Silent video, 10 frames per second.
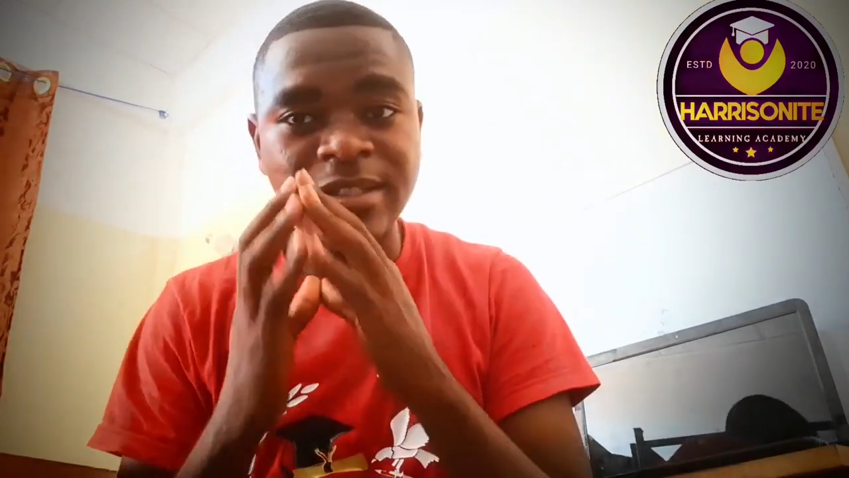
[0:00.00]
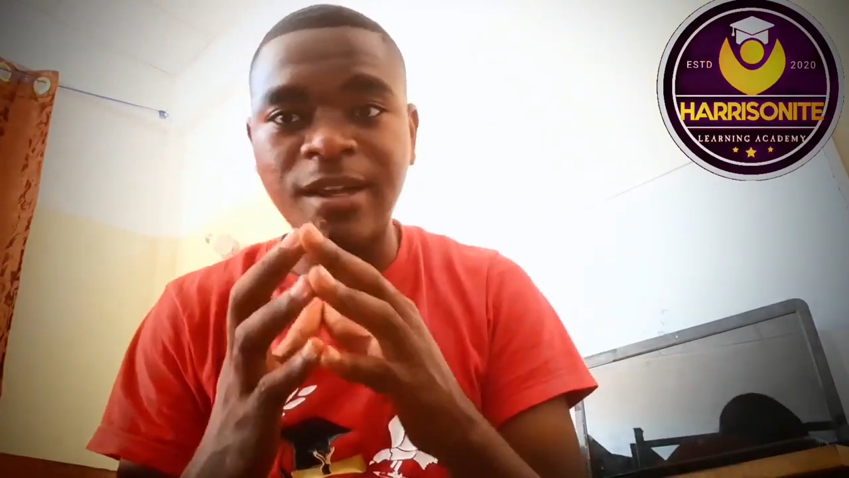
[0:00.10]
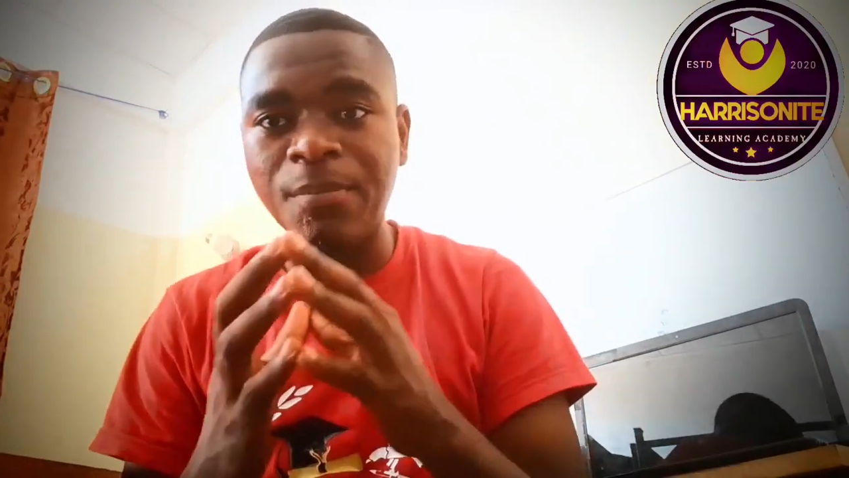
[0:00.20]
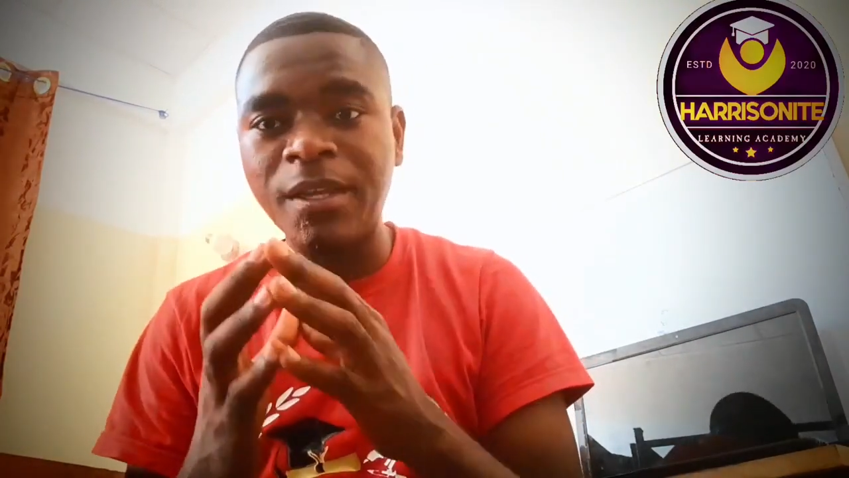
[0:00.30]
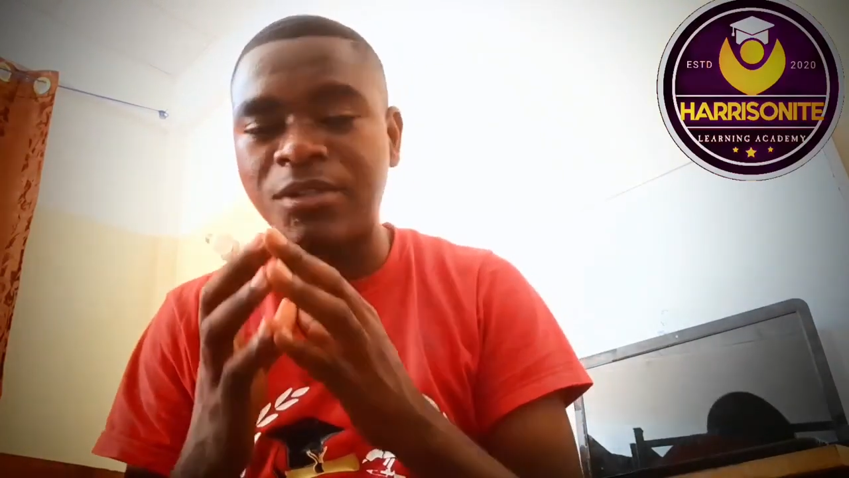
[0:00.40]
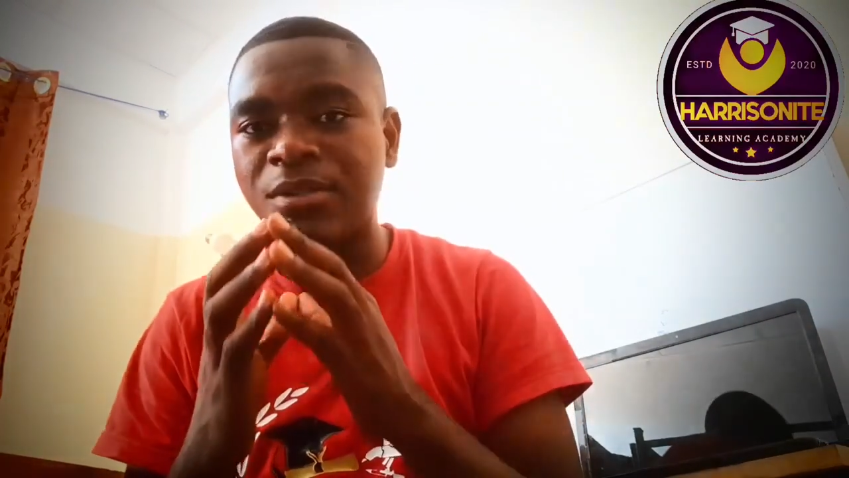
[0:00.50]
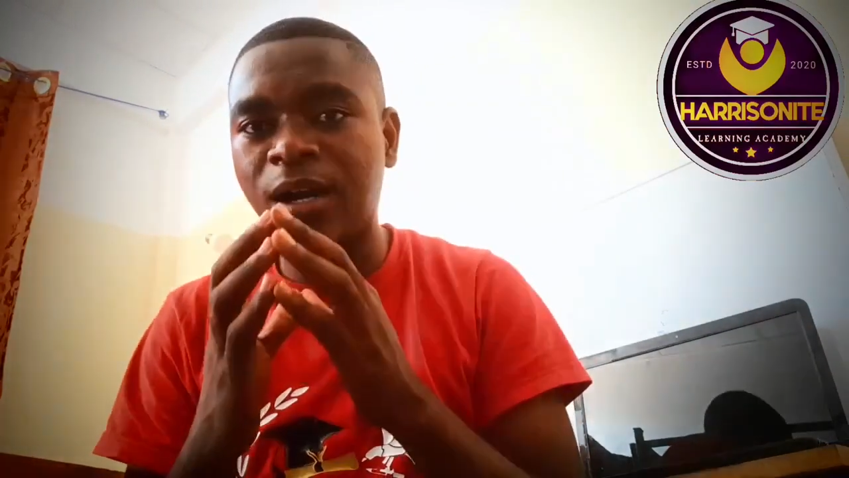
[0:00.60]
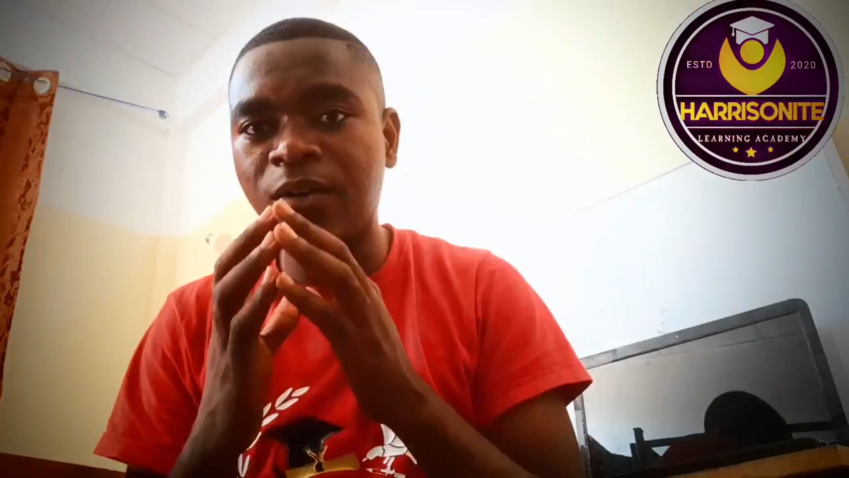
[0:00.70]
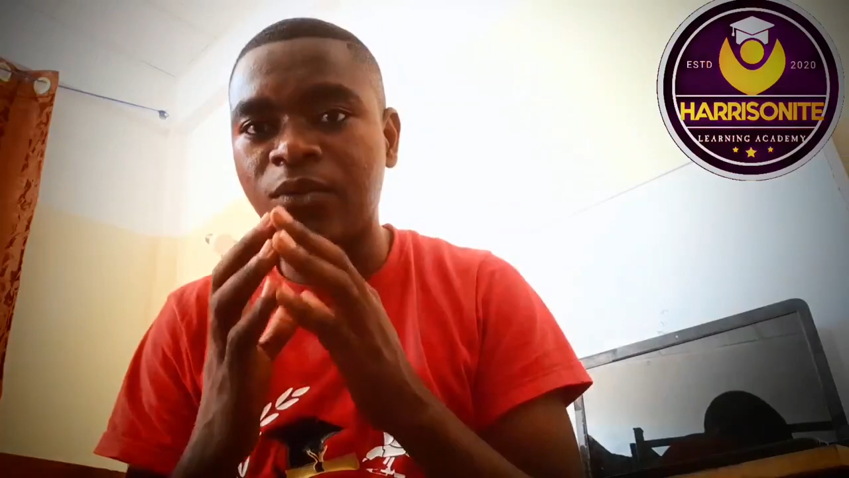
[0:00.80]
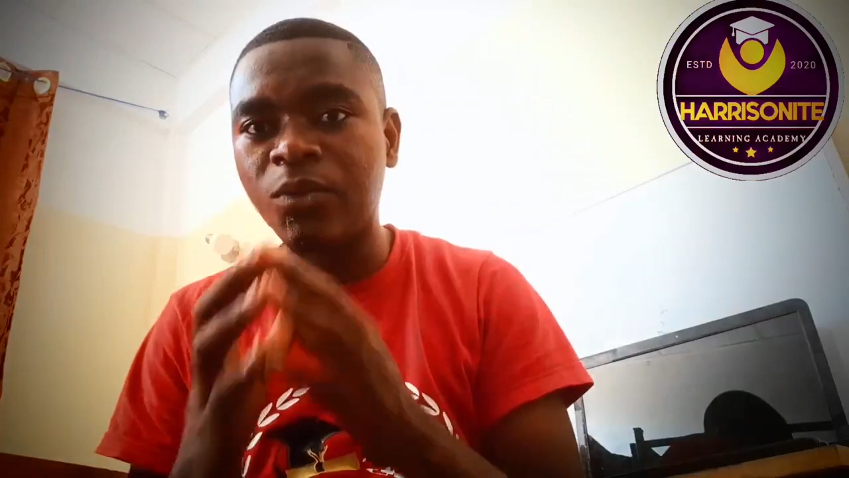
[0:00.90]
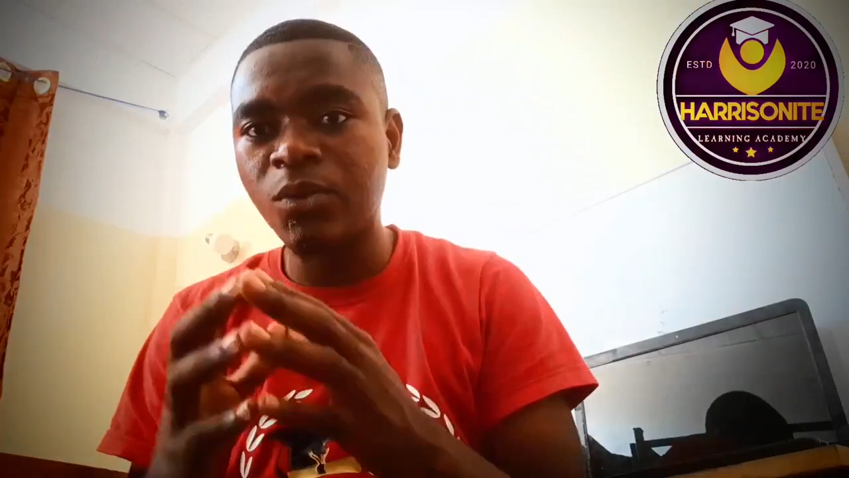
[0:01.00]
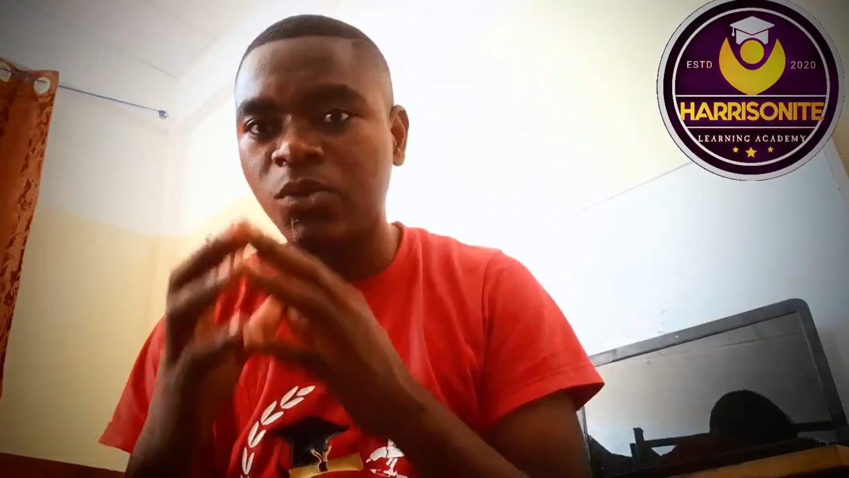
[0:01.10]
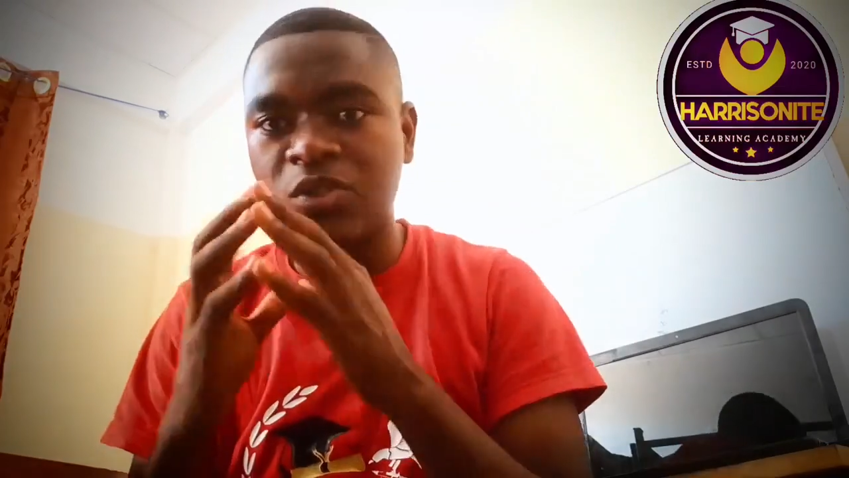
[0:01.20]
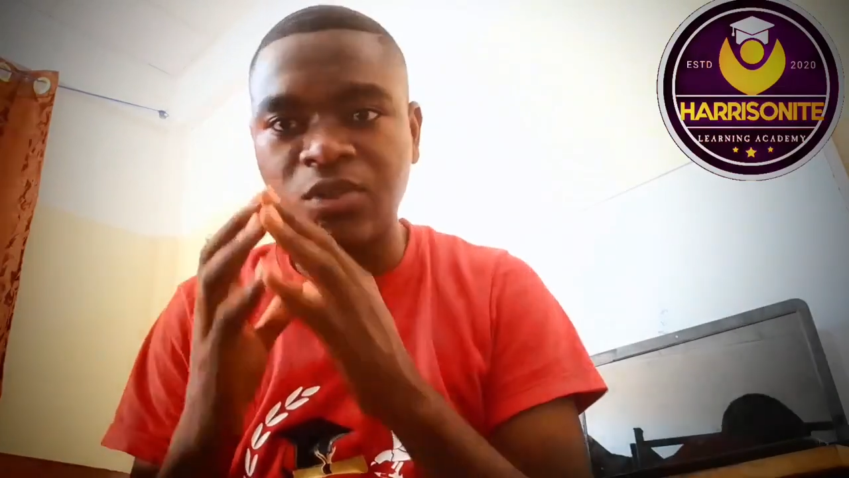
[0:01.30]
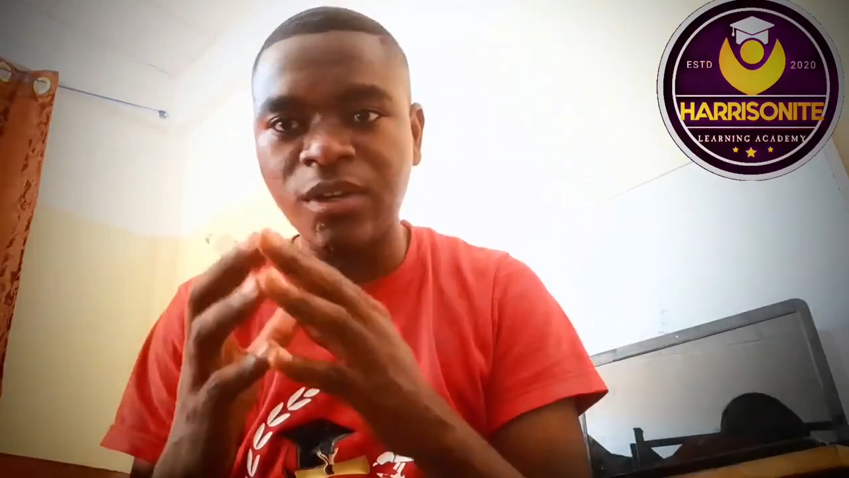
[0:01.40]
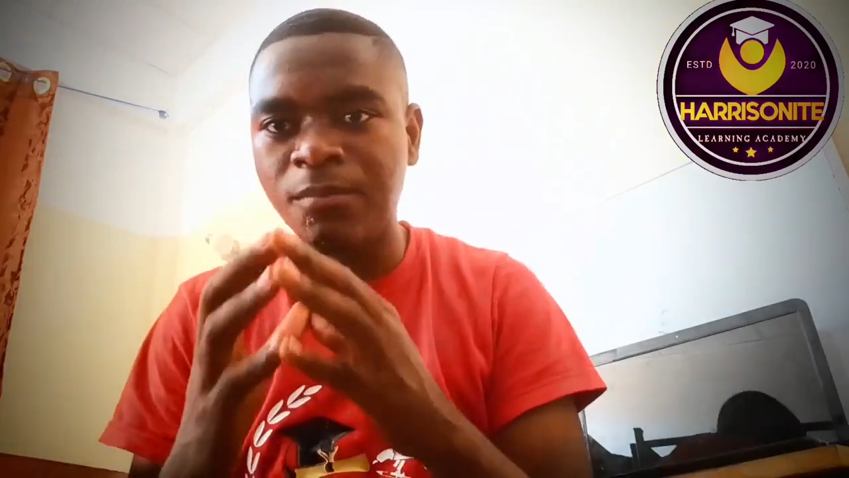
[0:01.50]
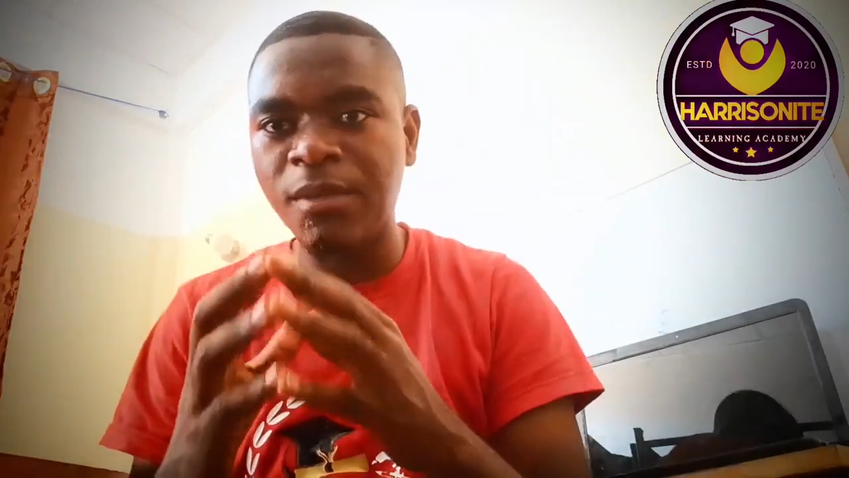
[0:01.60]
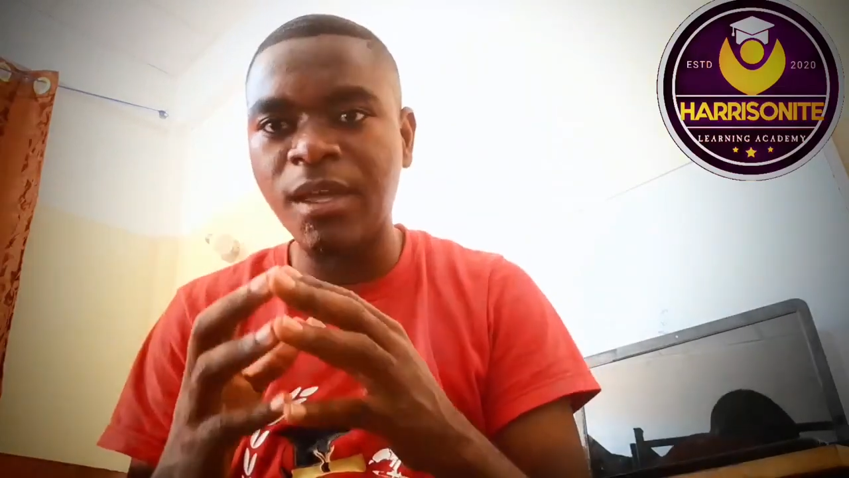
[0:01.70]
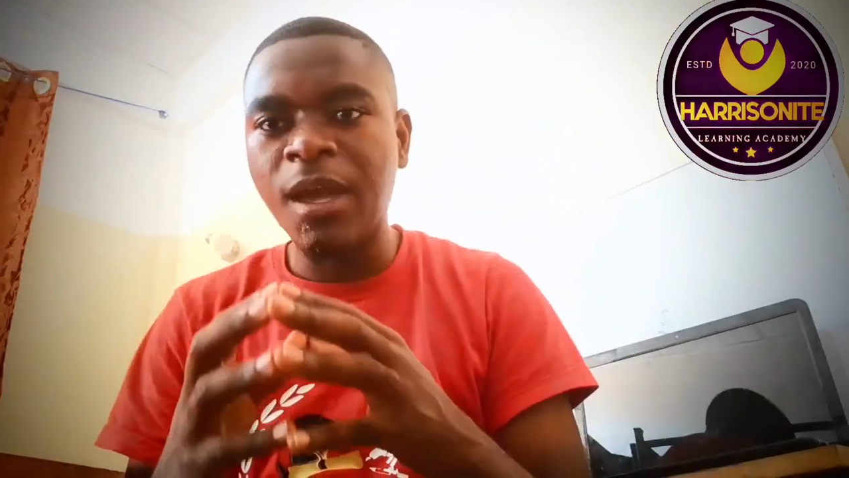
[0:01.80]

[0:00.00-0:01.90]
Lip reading: time that you have for you to join me.